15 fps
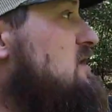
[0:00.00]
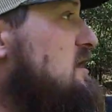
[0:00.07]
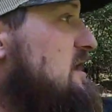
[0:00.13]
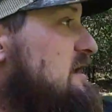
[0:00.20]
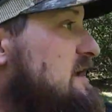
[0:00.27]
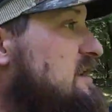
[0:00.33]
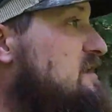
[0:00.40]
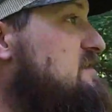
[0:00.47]

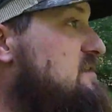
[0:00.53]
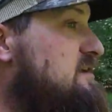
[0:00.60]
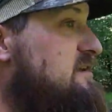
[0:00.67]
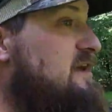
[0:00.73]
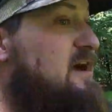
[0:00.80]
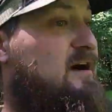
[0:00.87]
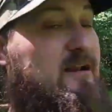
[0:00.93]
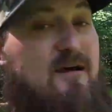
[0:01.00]
I got to
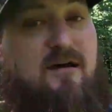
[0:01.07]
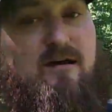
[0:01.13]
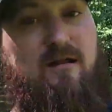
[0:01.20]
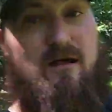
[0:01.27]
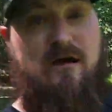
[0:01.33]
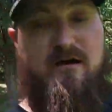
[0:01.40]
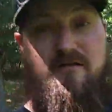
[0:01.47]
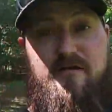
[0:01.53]
clean out a
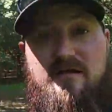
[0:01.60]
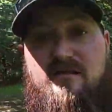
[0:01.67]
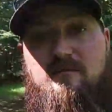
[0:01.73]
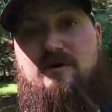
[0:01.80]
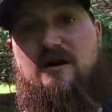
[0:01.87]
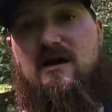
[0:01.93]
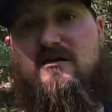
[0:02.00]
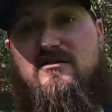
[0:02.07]
lot of this. I
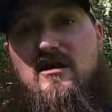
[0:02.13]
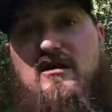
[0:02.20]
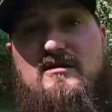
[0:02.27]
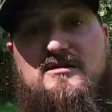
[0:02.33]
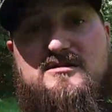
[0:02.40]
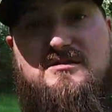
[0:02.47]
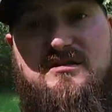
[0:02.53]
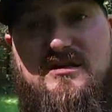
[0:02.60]
mean, as y'all
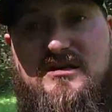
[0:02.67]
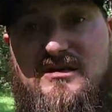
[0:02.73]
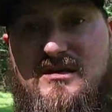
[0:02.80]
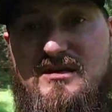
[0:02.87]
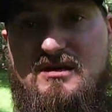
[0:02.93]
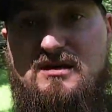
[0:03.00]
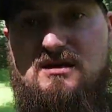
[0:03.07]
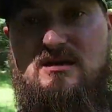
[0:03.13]
can see,
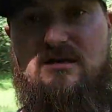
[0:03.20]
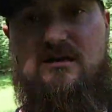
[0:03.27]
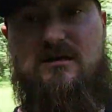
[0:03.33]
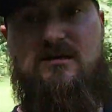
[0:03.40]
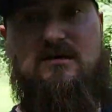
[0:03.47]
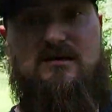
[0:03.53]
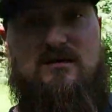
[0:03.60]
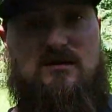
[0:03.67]

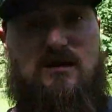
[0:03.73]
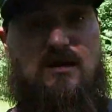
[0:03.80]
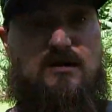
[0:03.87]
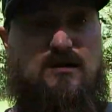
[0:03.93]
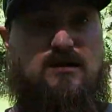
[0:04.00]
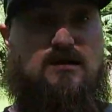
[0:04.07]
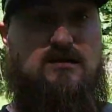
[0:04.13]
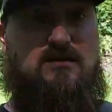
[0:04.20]

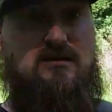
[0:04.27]
kind of